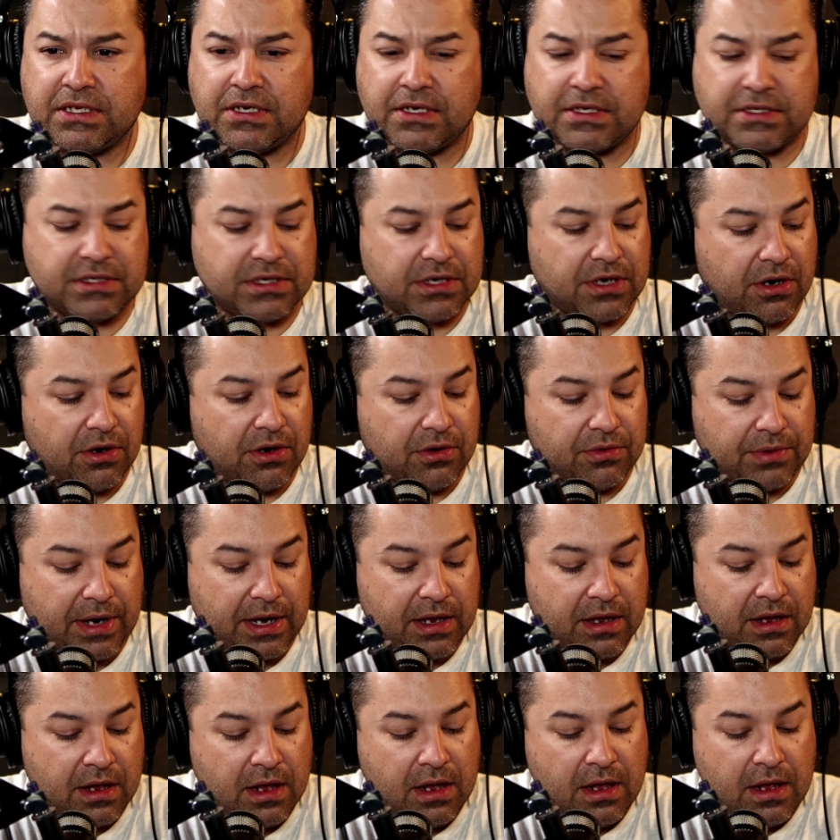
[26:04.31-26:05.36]
it's your own,
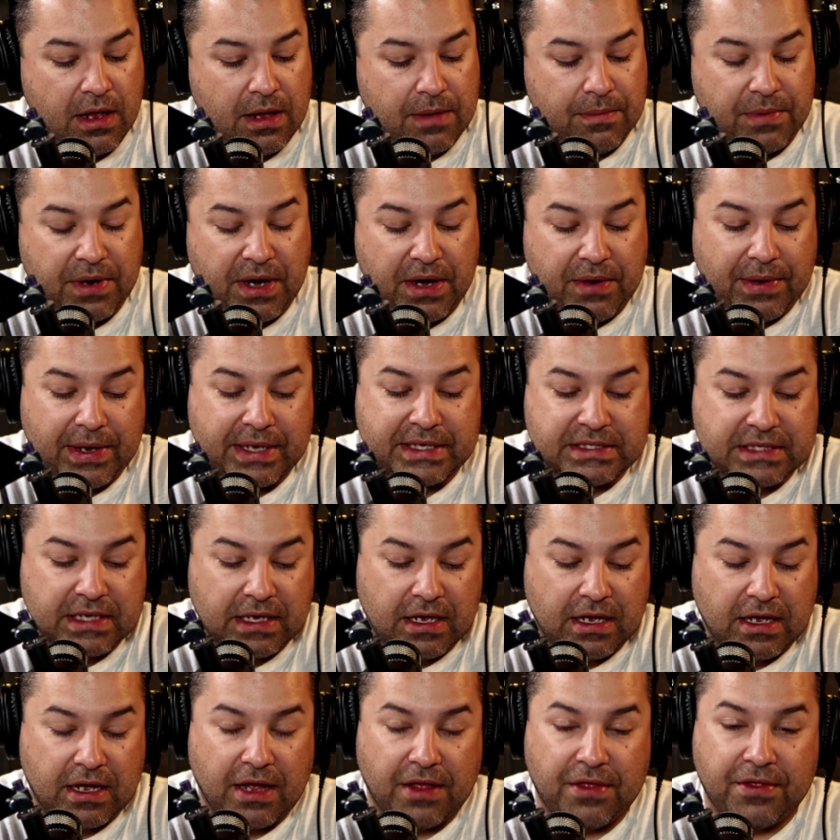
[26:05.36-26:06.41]
right? But anyways,
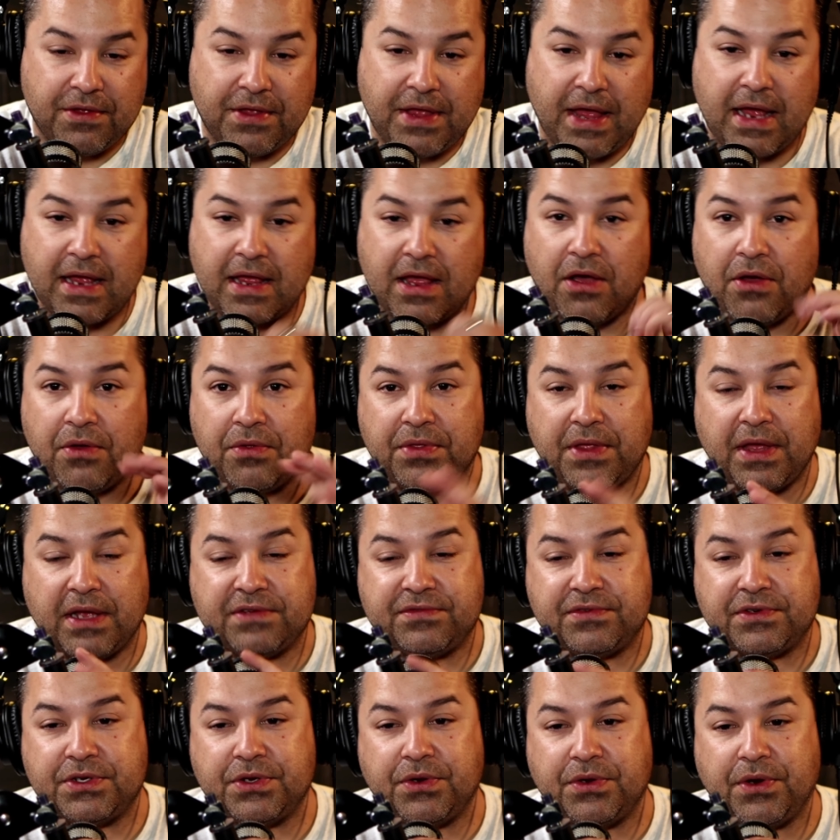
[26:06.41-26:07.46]
uh, other than that, yo, thanks
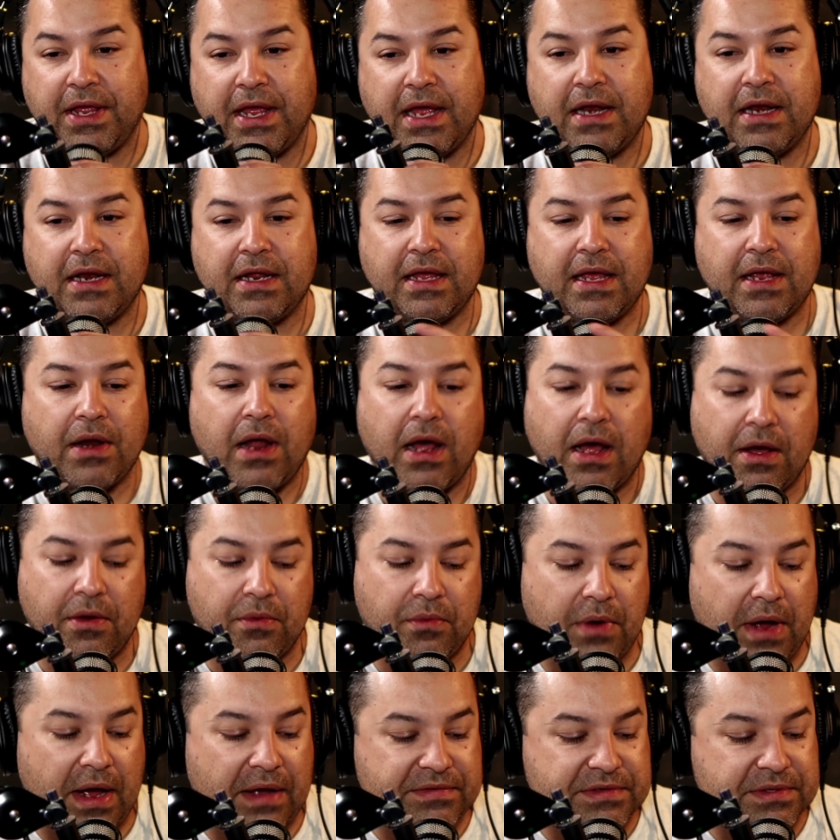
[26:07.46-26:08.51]
for tuning in. Again, uh,
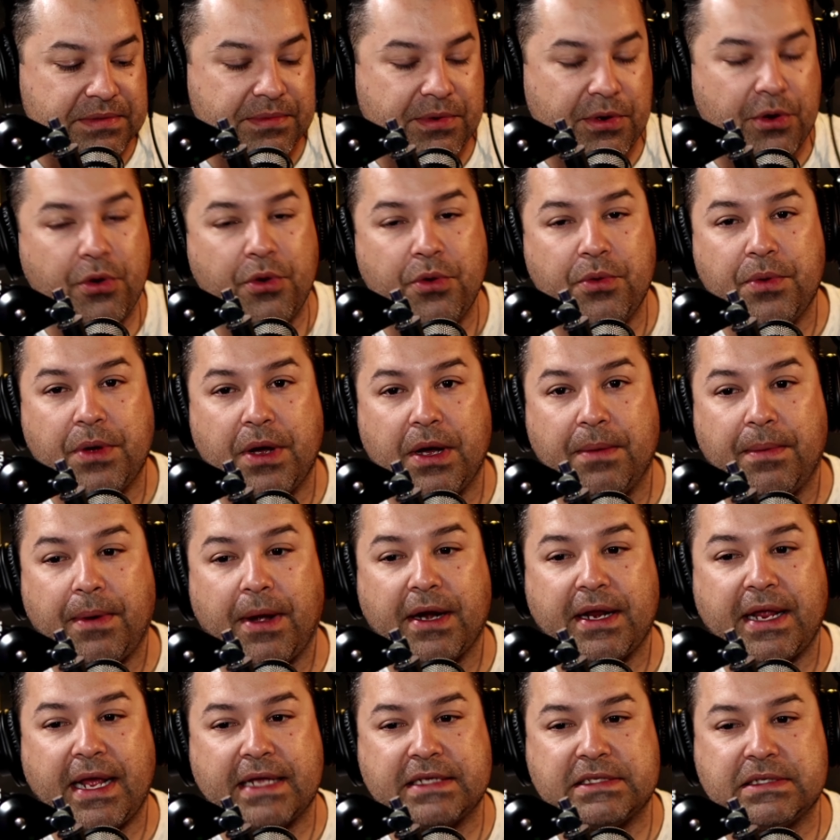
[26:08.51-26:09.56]
we'll have some new uh,
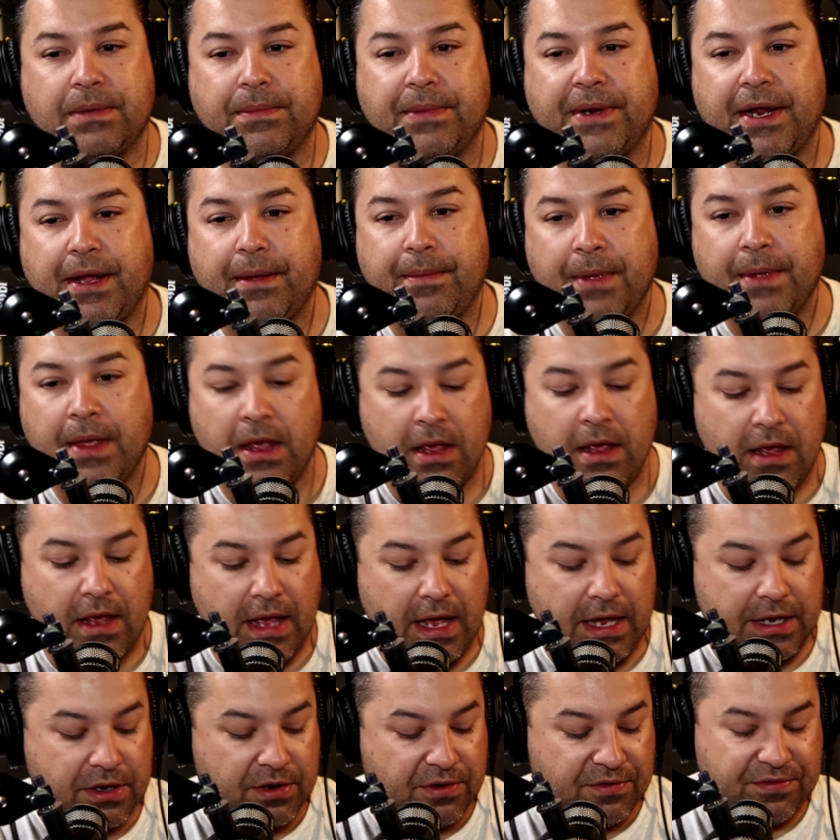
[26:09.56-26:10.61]
podcasts coming up,
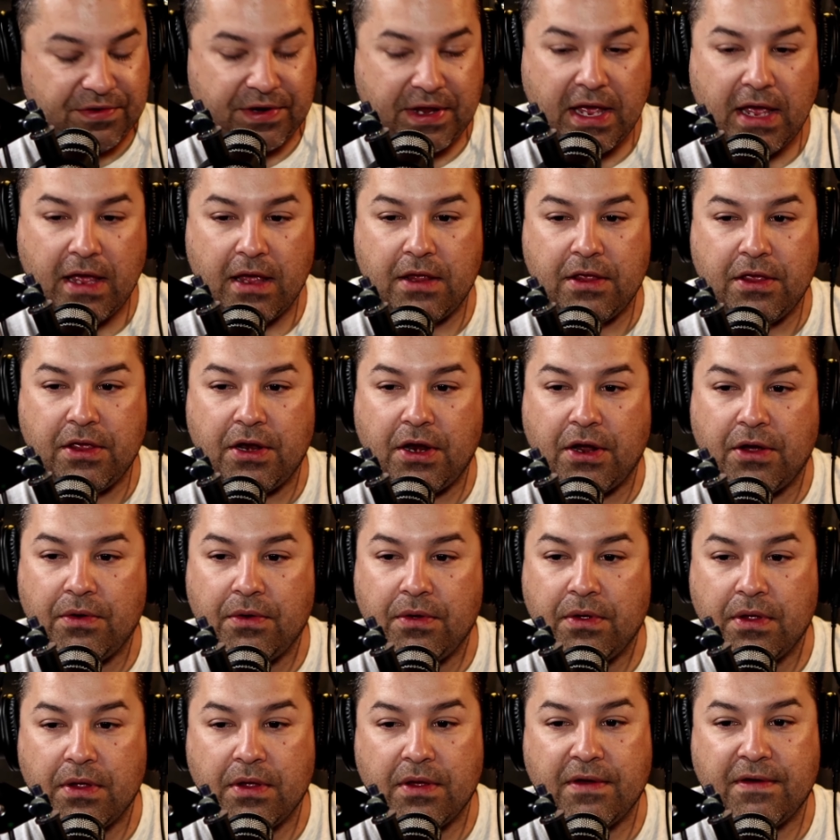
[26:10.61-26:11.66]
and don't forget, you know,
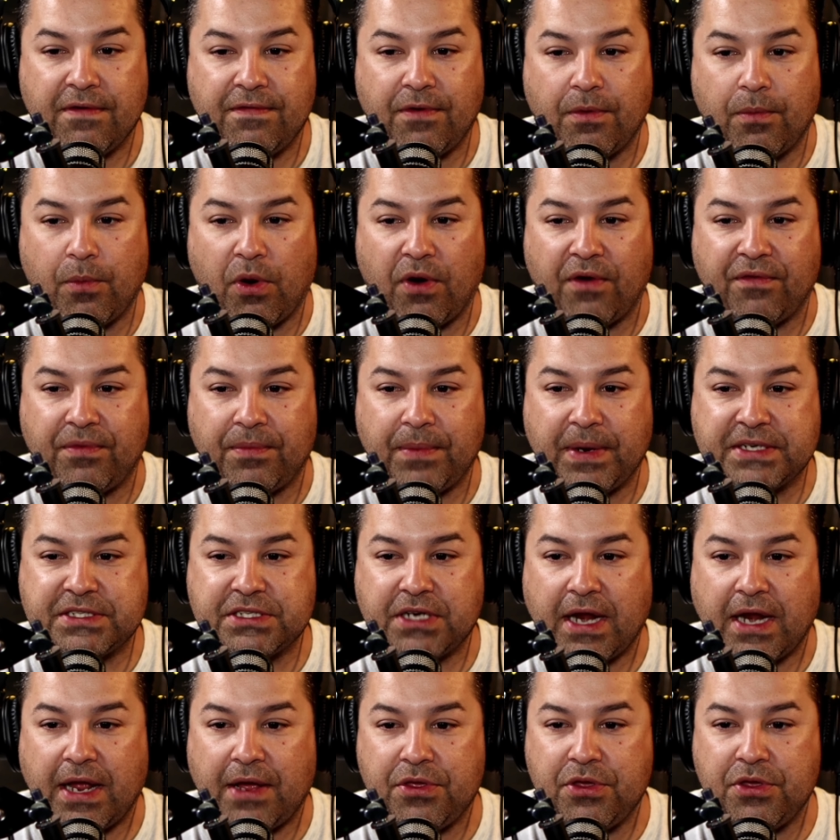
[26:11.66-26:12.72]
for more information
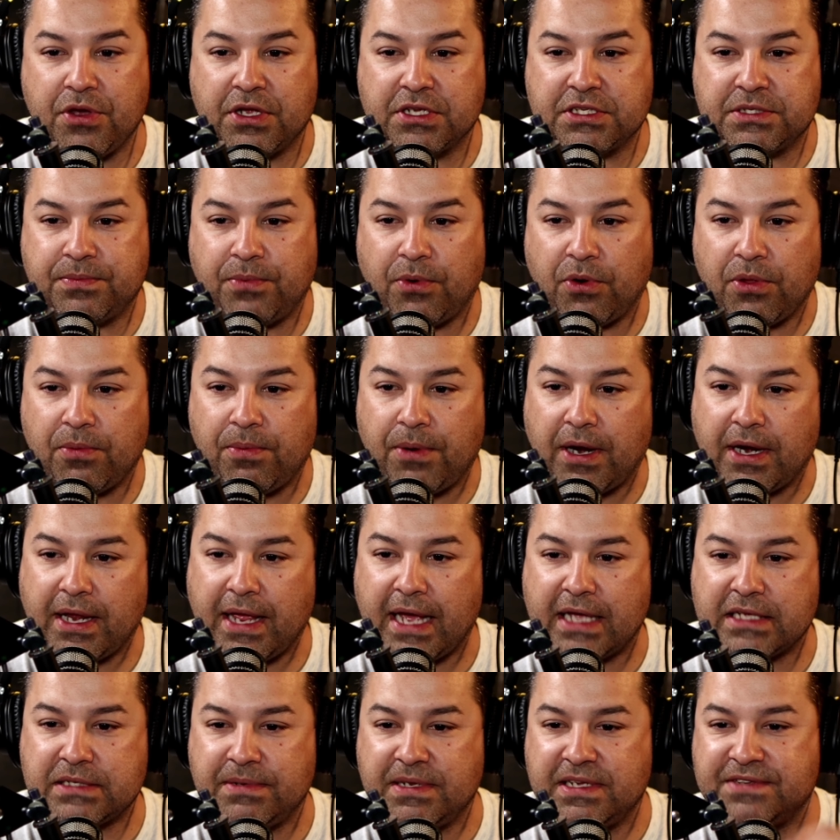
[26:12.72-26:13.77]
on how you can support the
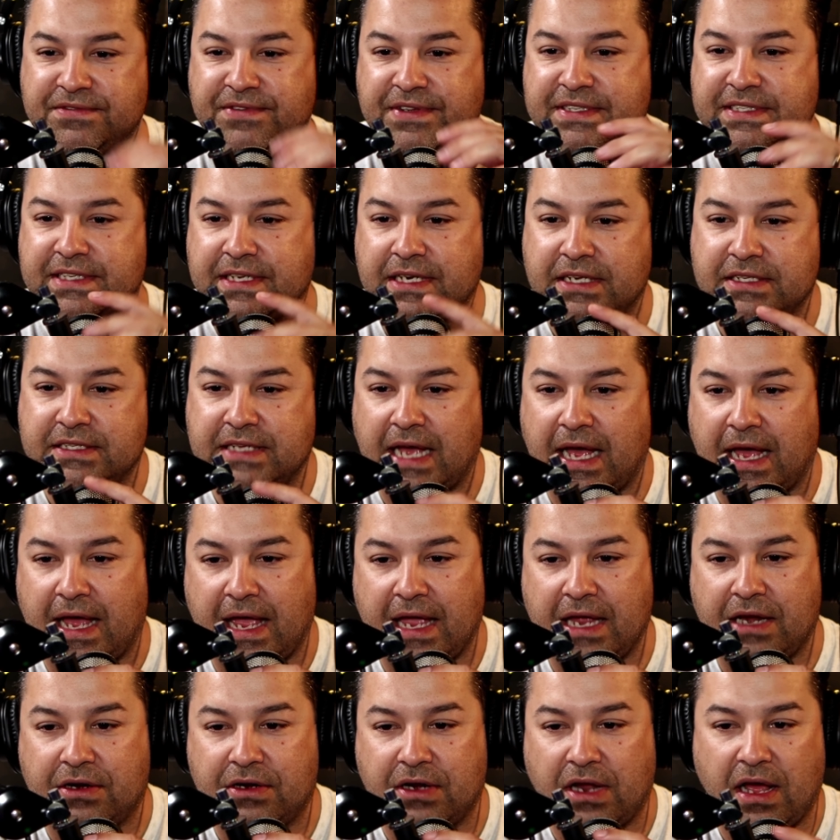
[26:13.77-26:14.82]
podcast, please visit us at
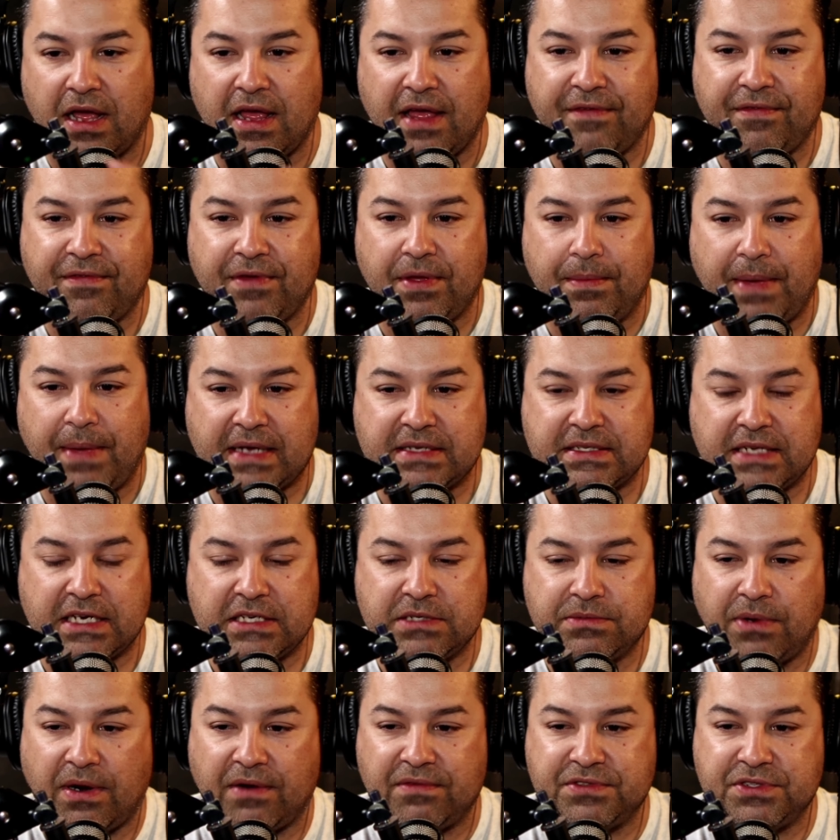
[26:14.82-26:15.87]
anchor.fm
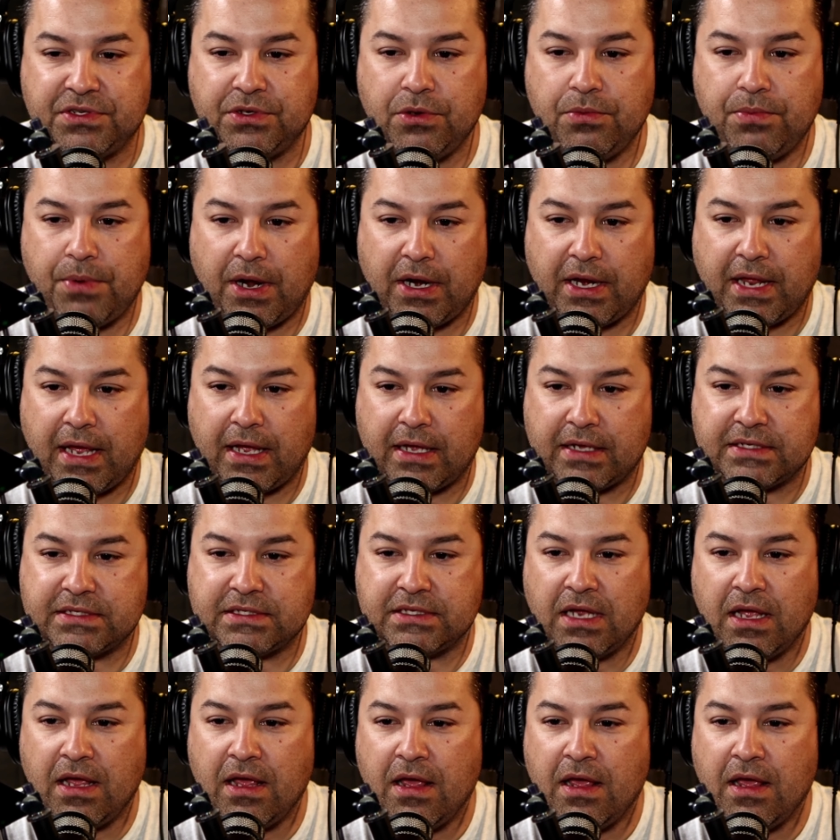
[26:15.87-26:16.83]
backslash Bravo Zulu podcast.